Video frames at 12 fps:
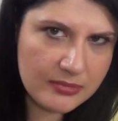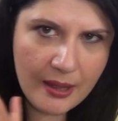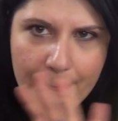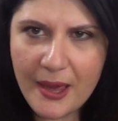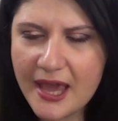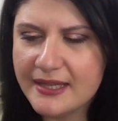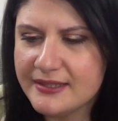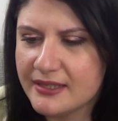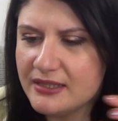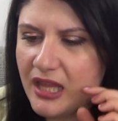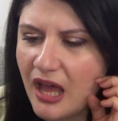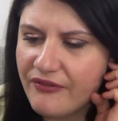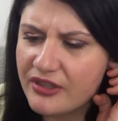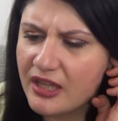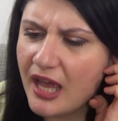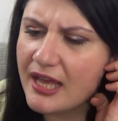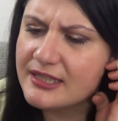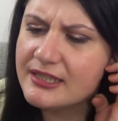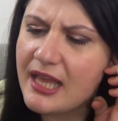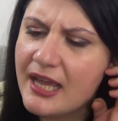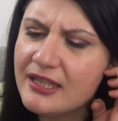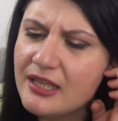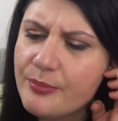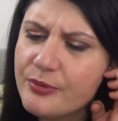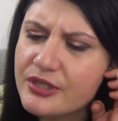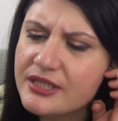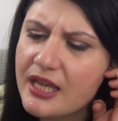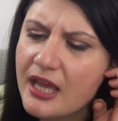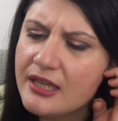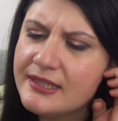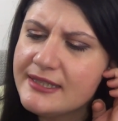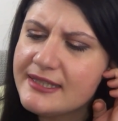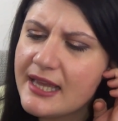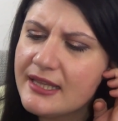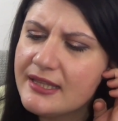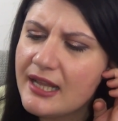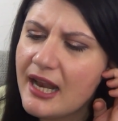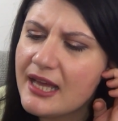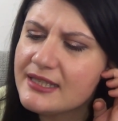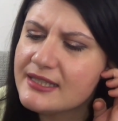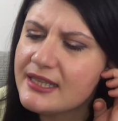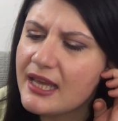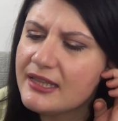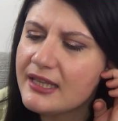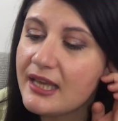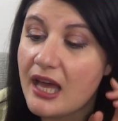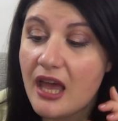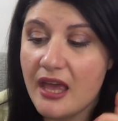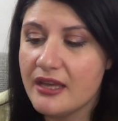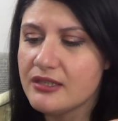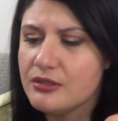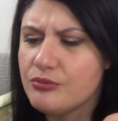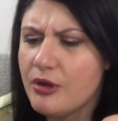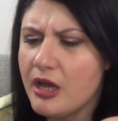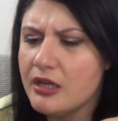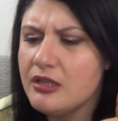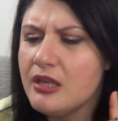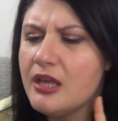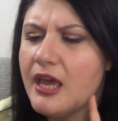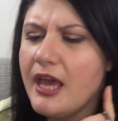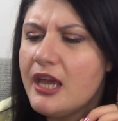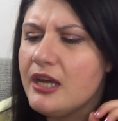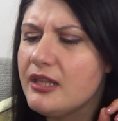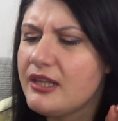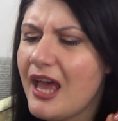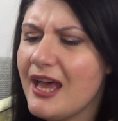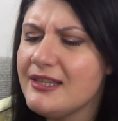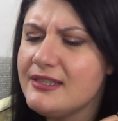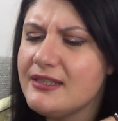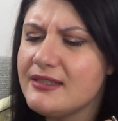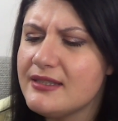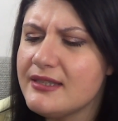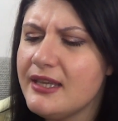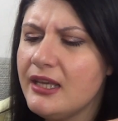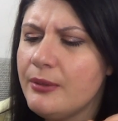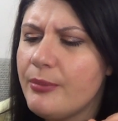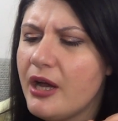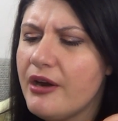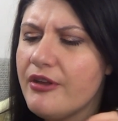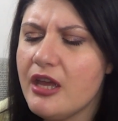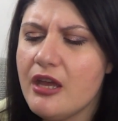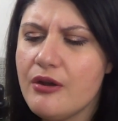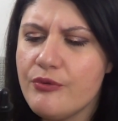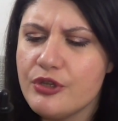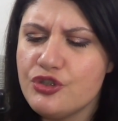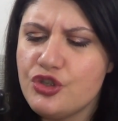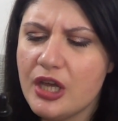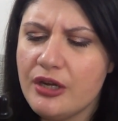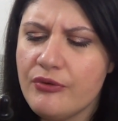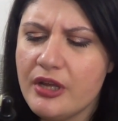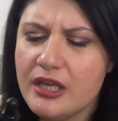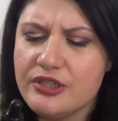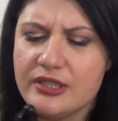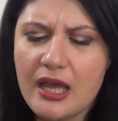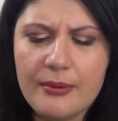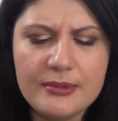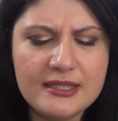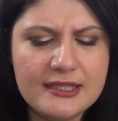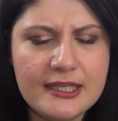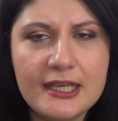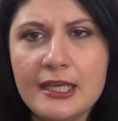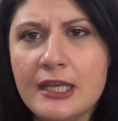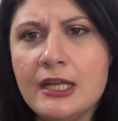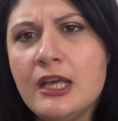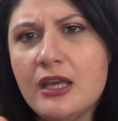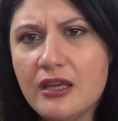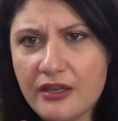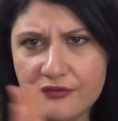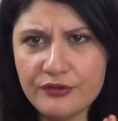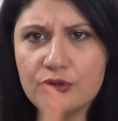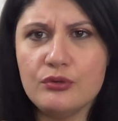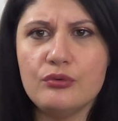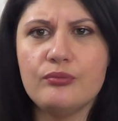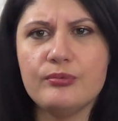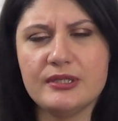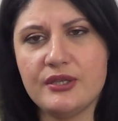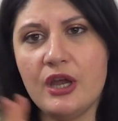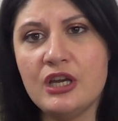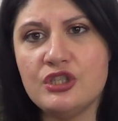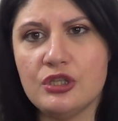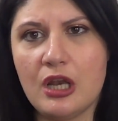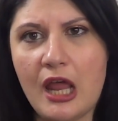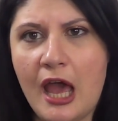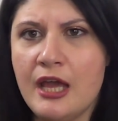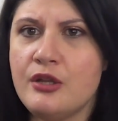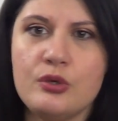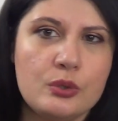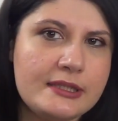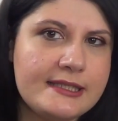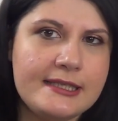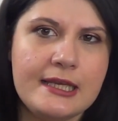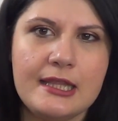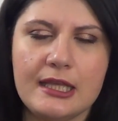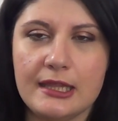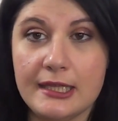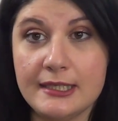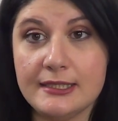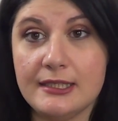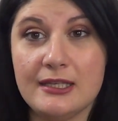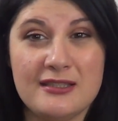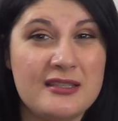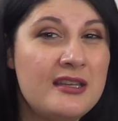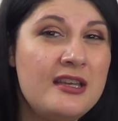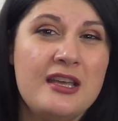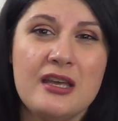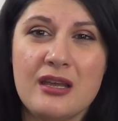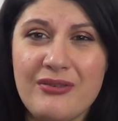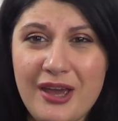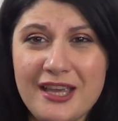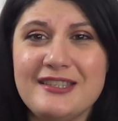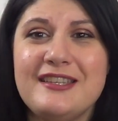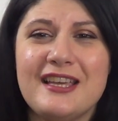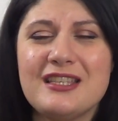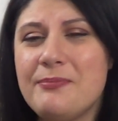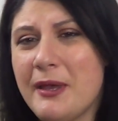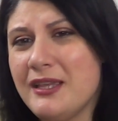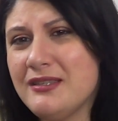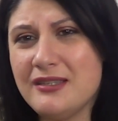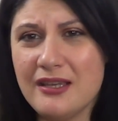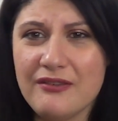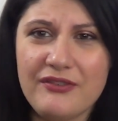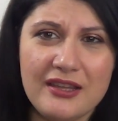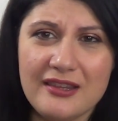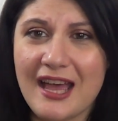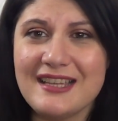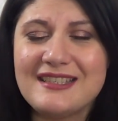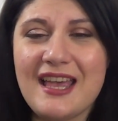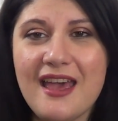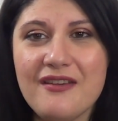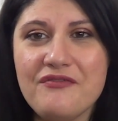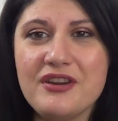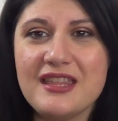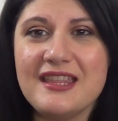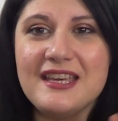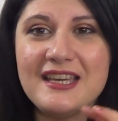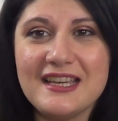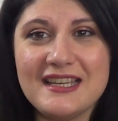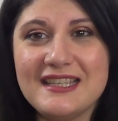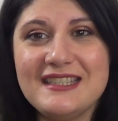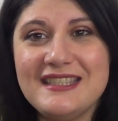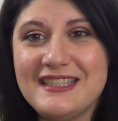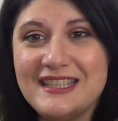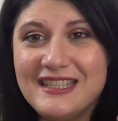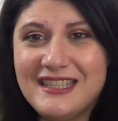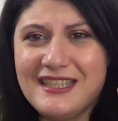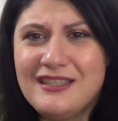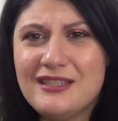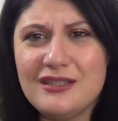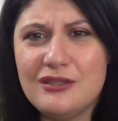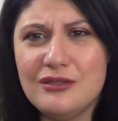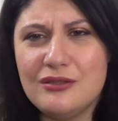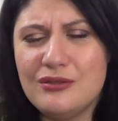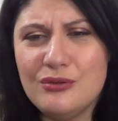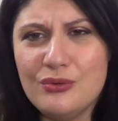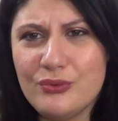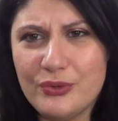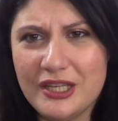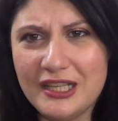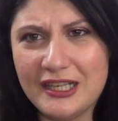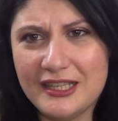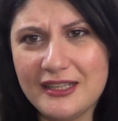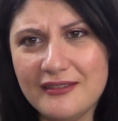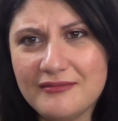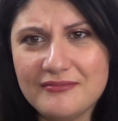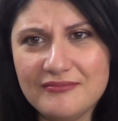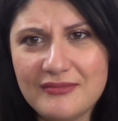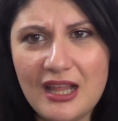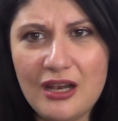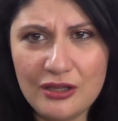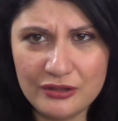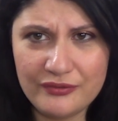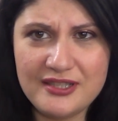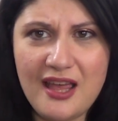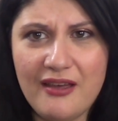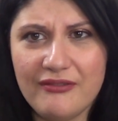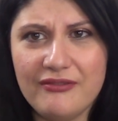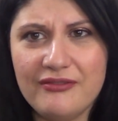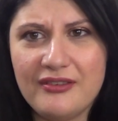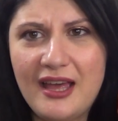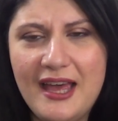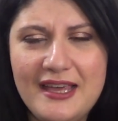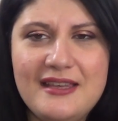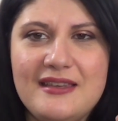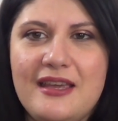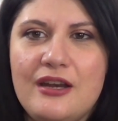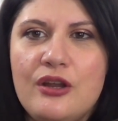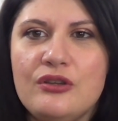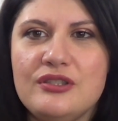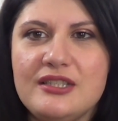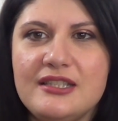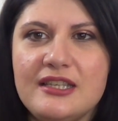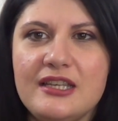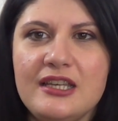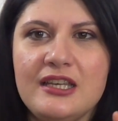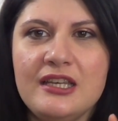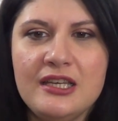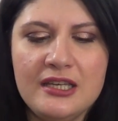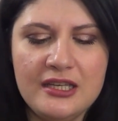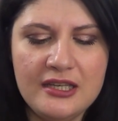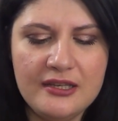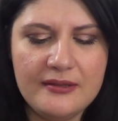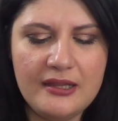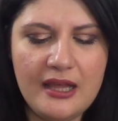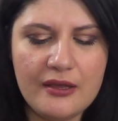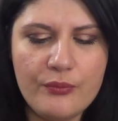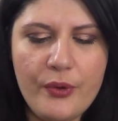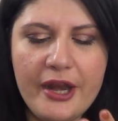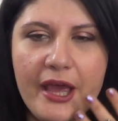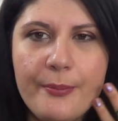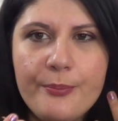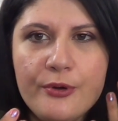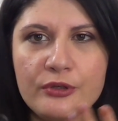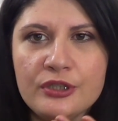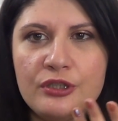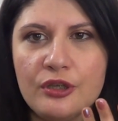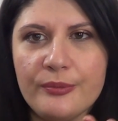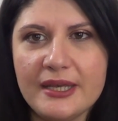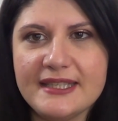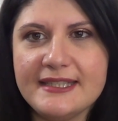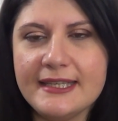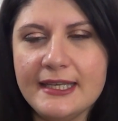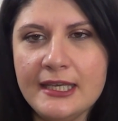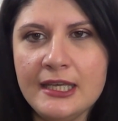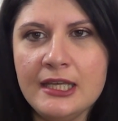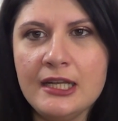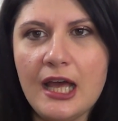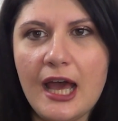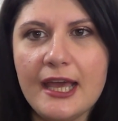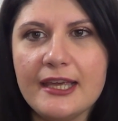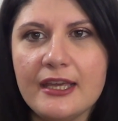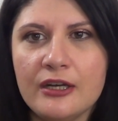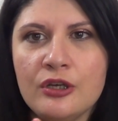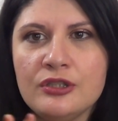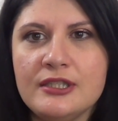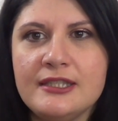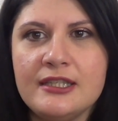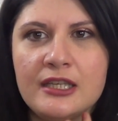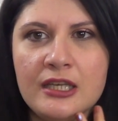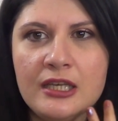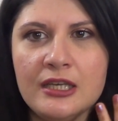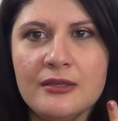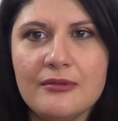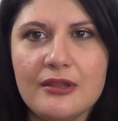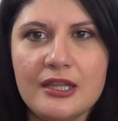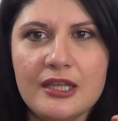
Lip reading: amazing stuff. It has 90% Centella Asiatica extract and enhances the skin barrier, regenerates damaged skin. If you search online, you will see that this is crazy expensive and does everything. It didn't do really a lot of stuff. I cannot see, like when I put it on my skin, I cannot see